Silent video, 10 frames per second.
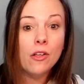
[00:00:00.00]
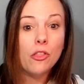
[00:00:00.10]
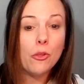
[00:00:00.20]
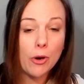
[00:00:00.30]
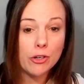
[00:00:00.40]

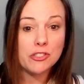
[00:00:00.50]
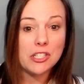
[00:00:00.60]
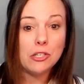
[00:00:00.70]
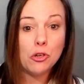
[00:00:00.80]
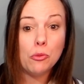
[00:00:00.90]
the
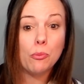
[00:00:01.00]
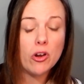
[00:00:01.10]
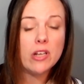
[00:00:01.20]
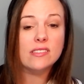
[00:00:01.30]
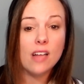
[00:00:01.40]
person who
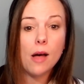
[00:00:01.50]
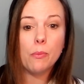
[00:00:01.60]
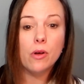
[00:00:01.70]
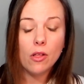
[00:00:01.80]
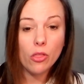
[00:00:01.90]
brings up
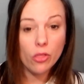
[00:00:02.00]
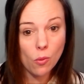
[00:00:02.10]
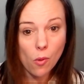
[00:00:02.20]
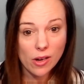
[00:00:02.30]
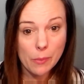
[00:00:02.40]
the
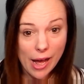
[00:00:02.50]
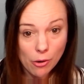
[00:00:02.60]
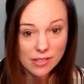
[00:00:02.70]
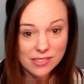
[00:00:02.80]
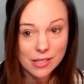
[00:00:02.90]

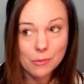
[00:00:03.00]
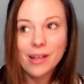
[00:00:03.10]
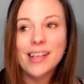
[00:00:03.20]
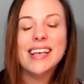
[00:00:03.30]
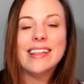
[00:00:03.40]
whataboutism.
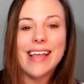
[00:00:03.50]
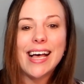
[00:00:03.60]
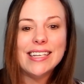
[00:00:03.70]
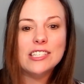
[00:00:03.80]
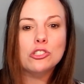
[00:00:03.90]

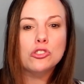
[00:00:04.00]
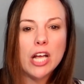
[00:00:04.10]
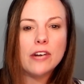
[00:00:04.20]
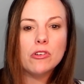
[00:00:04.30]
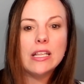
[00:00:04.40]
That is
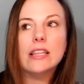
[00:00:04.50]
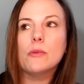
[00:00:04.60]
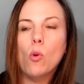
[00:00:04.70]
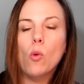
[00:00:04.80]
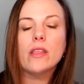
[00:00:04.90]
generally the
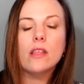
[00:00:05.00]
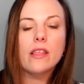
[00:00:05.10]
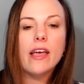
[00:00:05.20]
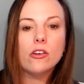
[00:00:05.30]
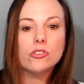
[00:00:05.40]
point that
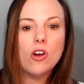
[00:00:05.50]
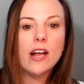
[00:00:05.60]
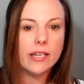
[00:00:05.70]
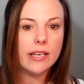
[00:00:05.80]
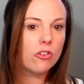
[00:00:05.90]
they are trying
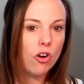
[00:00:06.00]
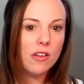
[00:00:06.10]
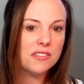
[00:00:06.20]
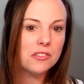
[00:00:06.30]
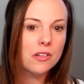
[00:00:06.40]
to get
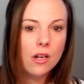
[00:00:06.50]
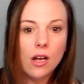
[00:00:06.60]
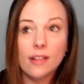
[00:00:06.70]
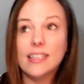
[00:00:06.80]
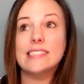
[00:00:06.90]
across.
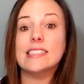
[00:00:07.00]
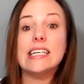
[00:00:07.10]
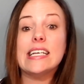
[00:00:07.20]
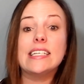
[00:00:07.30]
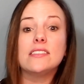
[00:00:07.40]
At least it
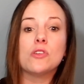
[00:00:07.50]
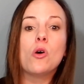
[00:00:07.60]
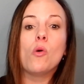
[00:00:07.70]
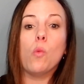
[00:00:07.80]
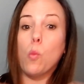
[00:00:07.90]
is
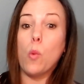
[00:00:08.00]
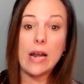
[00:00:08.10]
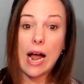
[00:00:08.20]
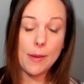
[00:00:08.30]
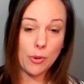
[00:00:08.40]
when
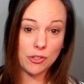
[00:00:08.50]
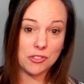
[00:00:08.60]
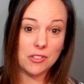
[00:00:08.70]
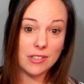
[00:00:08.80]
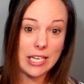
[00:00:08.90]
I
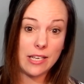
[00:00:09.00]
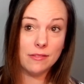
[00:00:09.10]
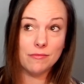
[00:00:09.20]
personally